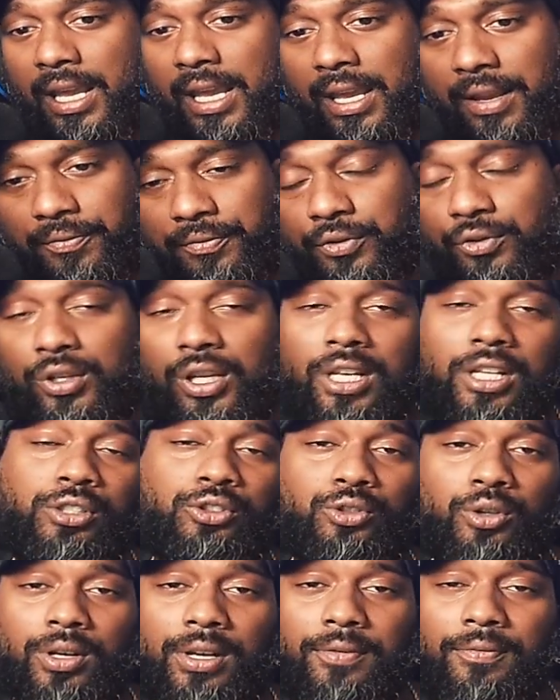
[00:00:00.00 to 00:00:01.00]
If you did
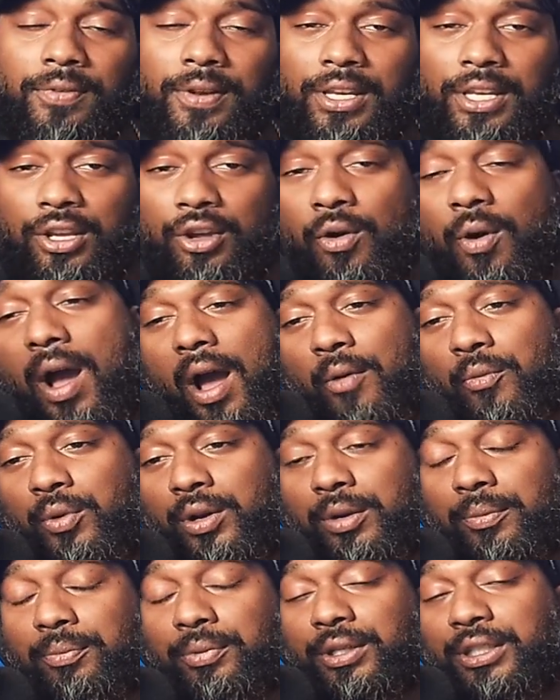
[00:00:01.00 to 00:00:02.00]
enjoy the video,
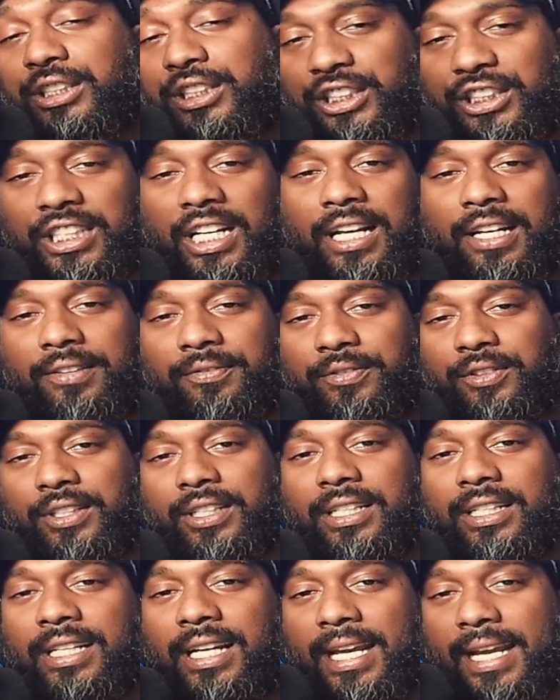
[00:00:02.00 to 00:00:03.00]
would appreciate if
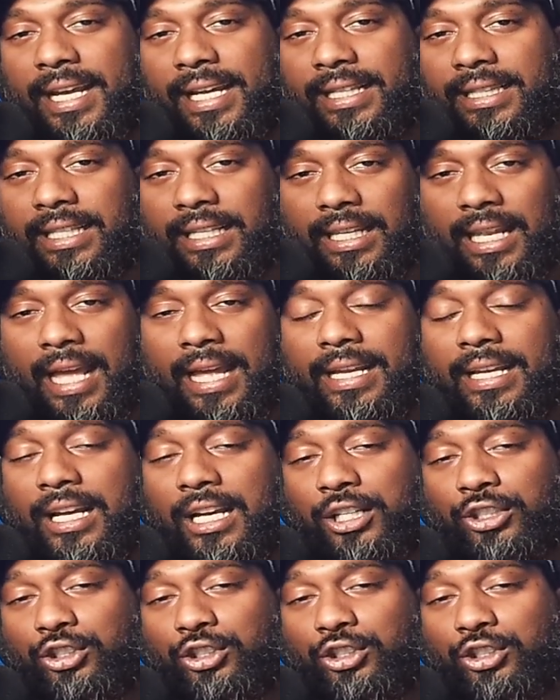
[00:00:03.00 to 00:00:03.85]
you hit the like,